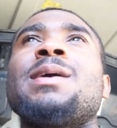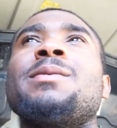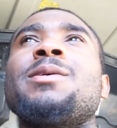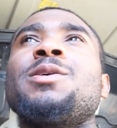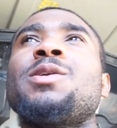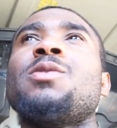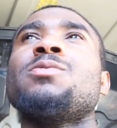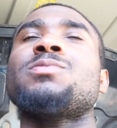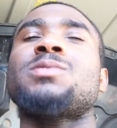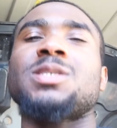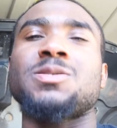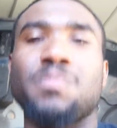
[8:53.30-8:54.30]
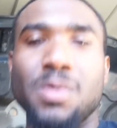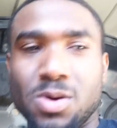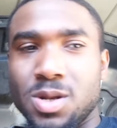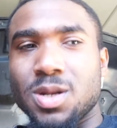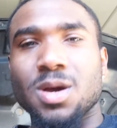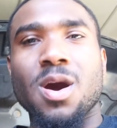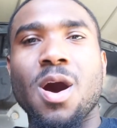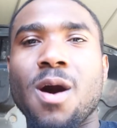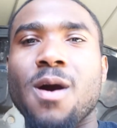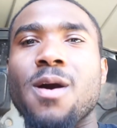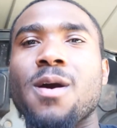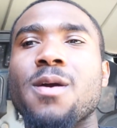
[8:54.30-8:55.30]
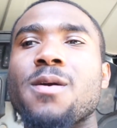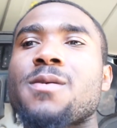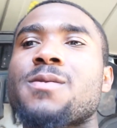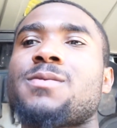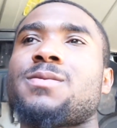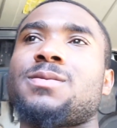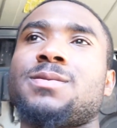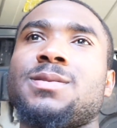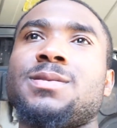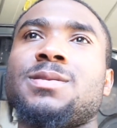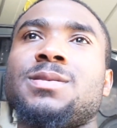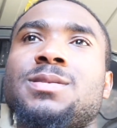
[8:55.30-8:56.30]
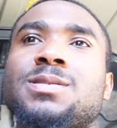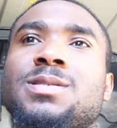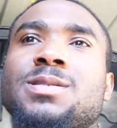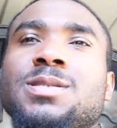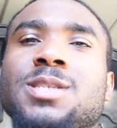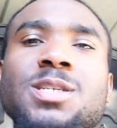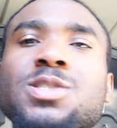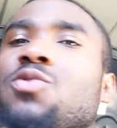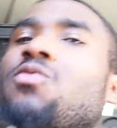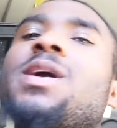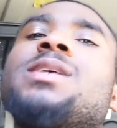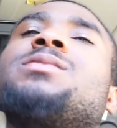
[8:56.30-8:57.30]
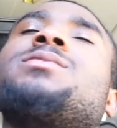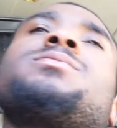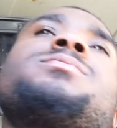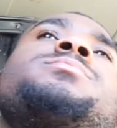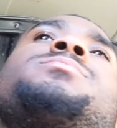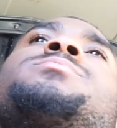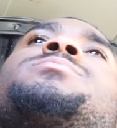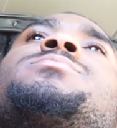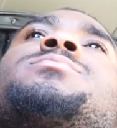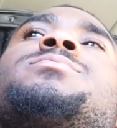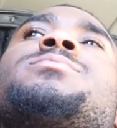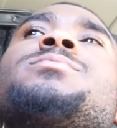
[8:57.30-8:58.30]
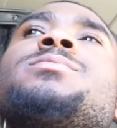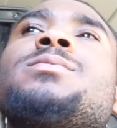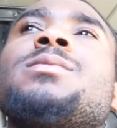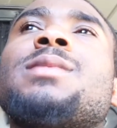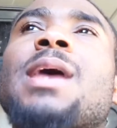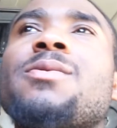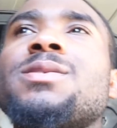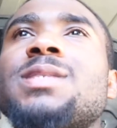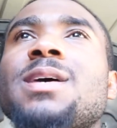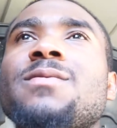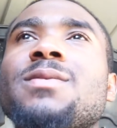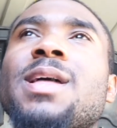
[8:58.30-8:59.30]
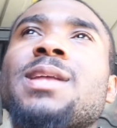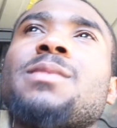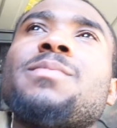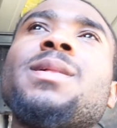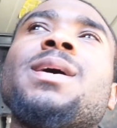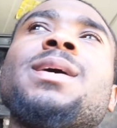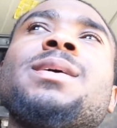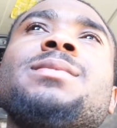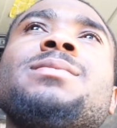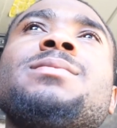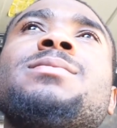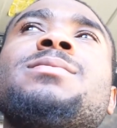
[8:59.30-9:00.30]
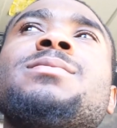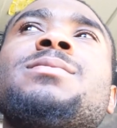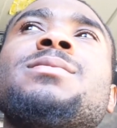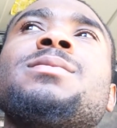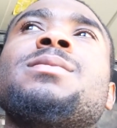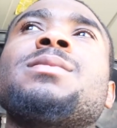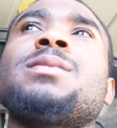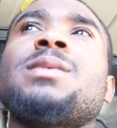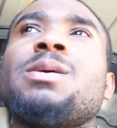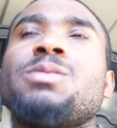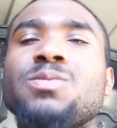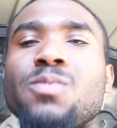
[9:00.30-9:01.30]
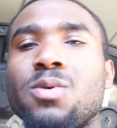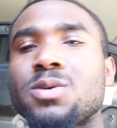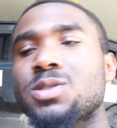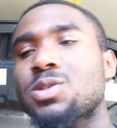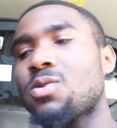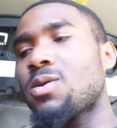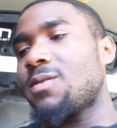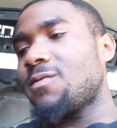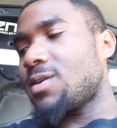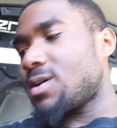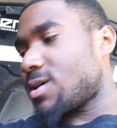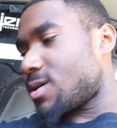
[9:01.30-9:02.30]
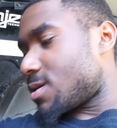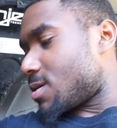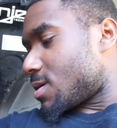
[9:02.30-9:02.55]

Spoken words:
you know, just building a car just to race. That was never like the plan. It was more so of a,